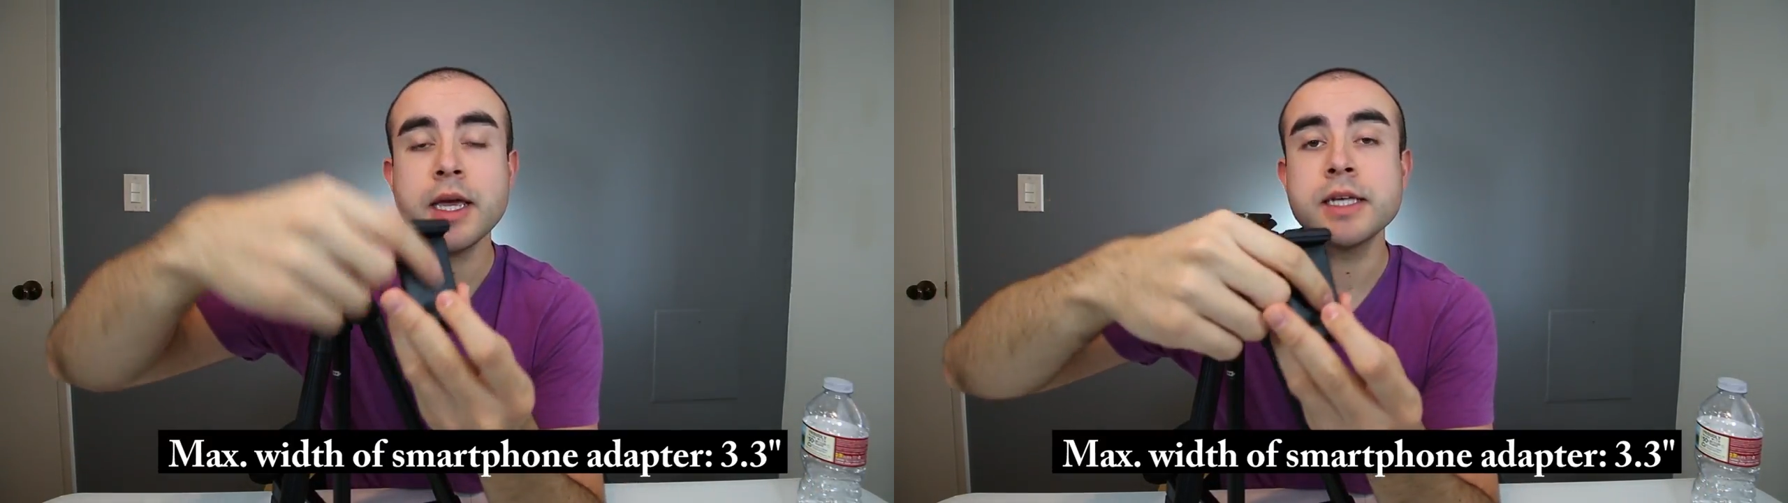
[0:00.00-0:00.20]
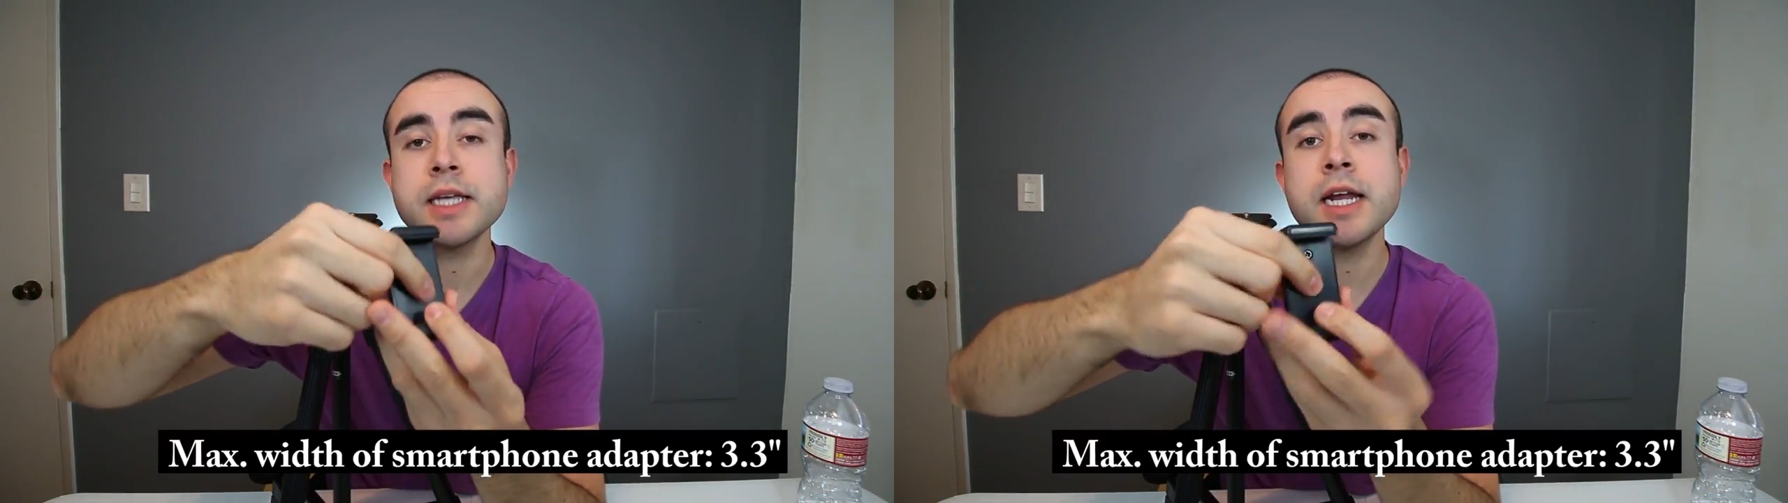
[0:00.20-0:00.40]

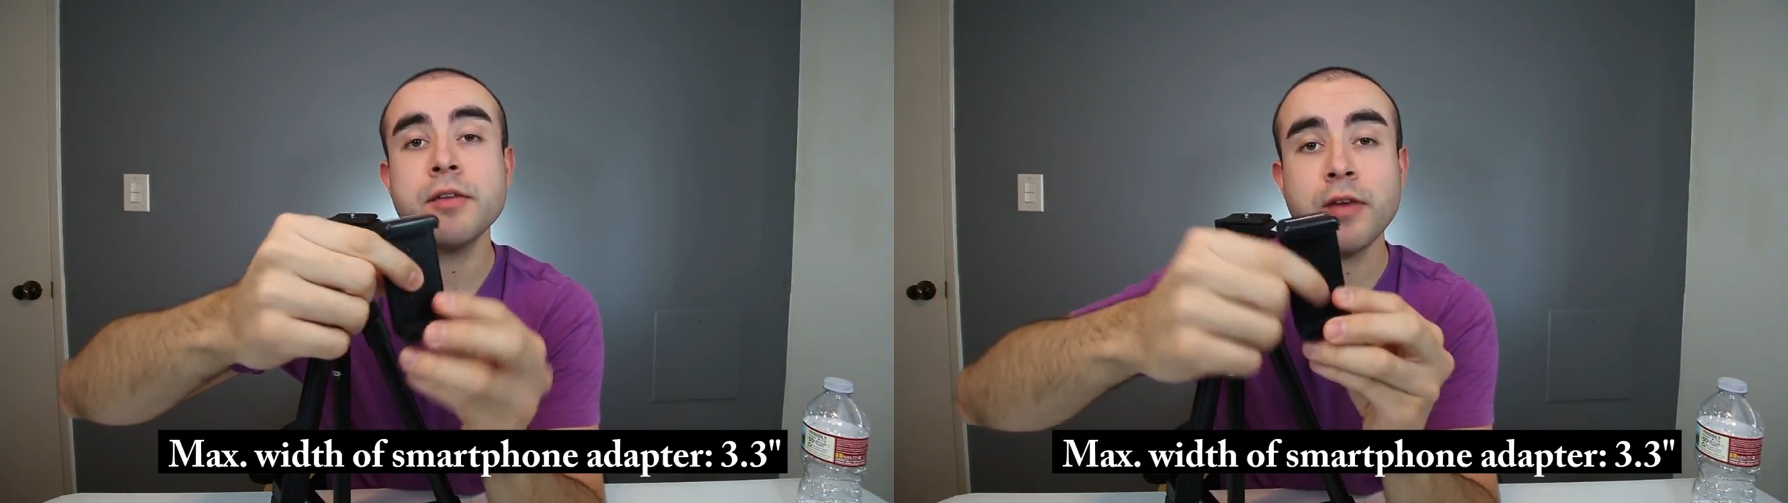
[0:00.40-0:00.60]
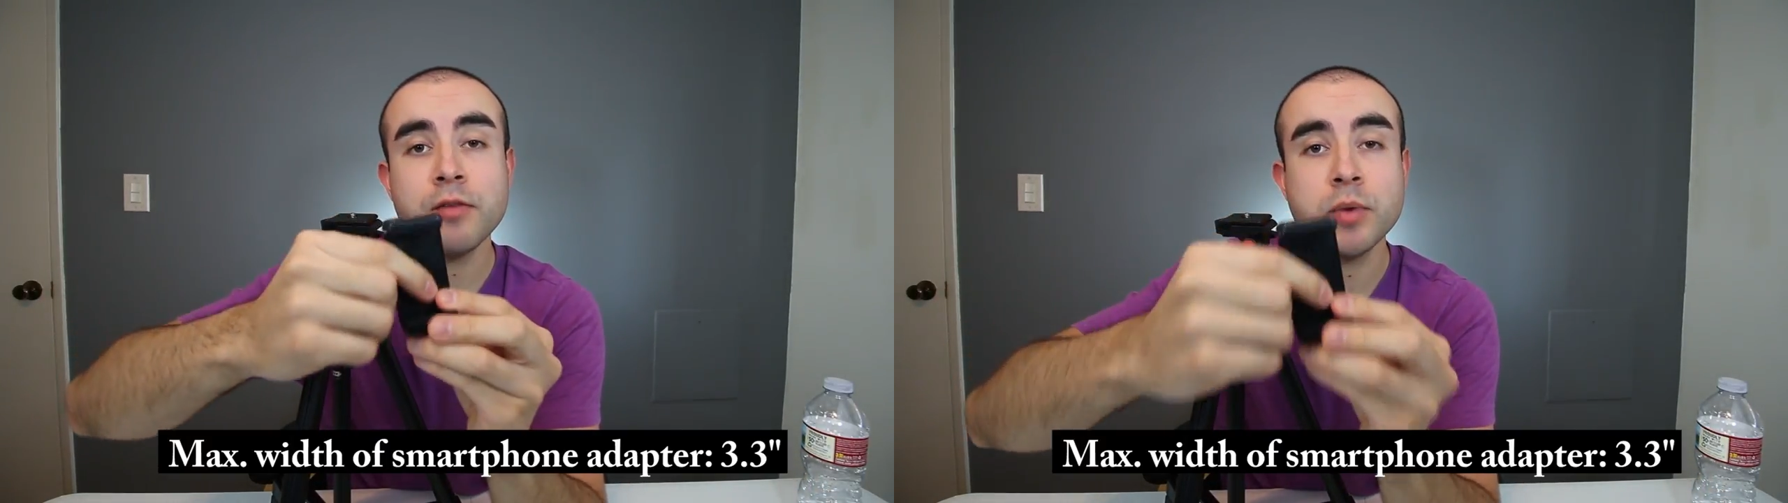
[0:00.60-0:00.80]
is
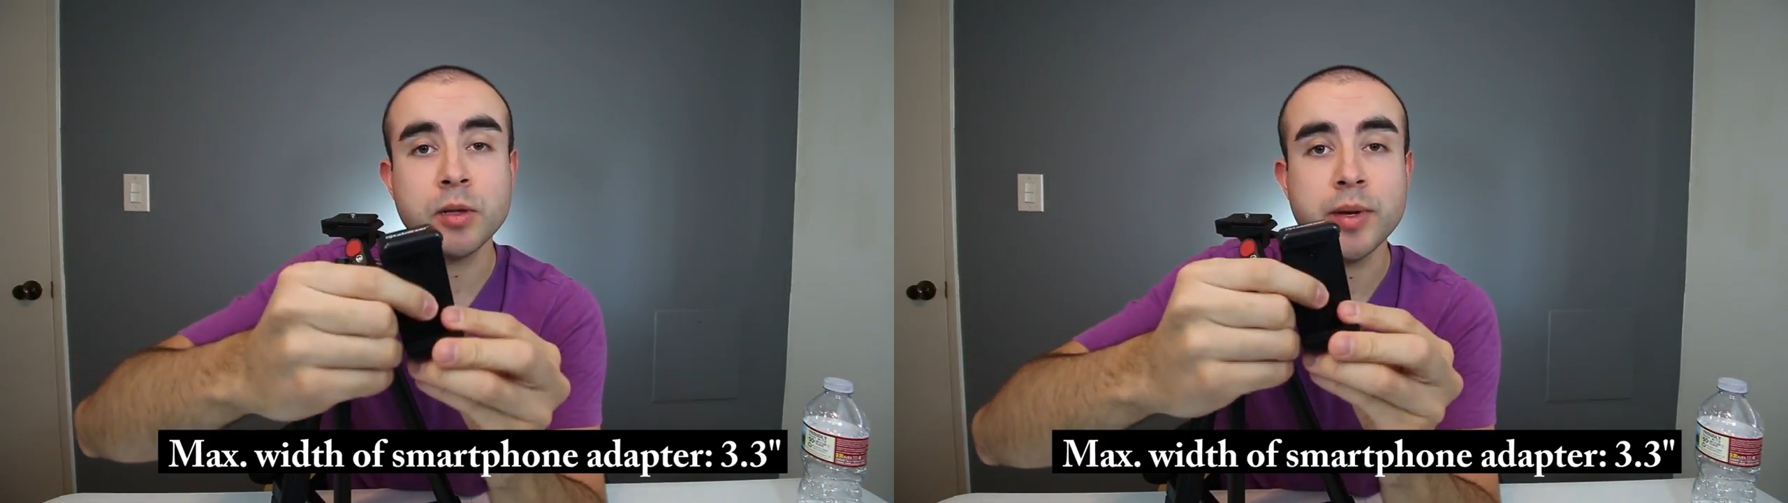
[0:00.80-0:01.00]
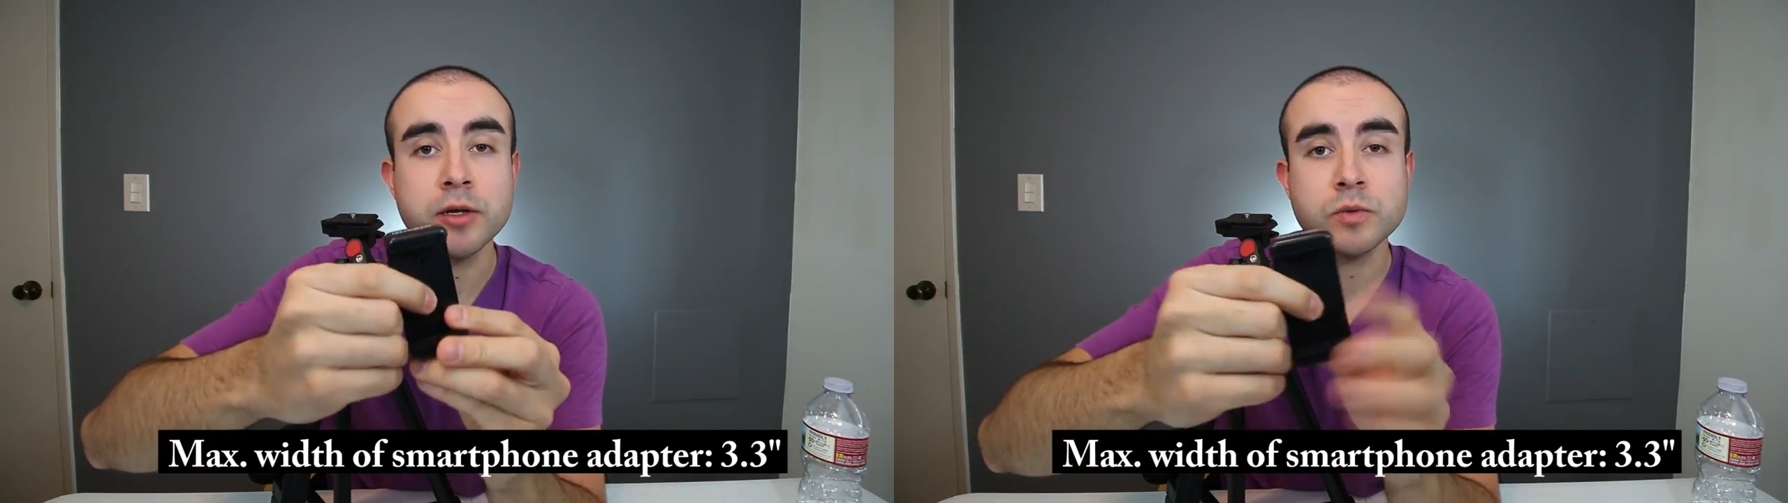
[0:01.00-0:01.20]
85
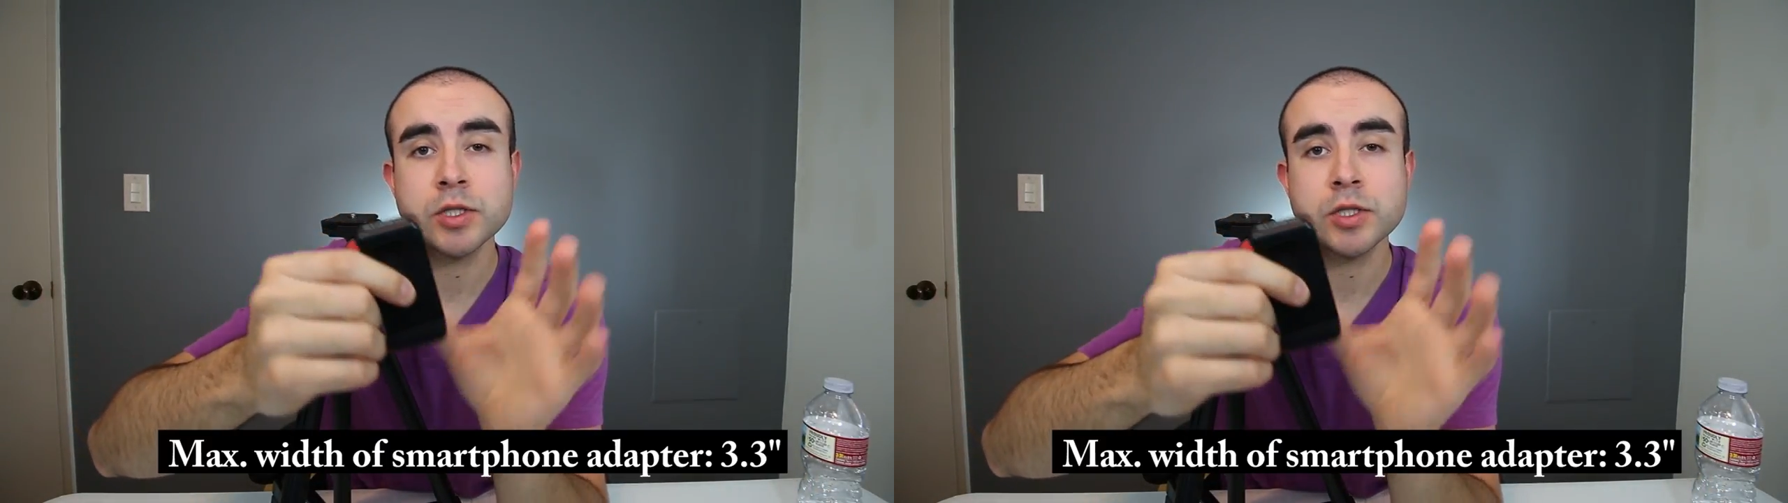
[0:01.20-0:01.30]
millimeters,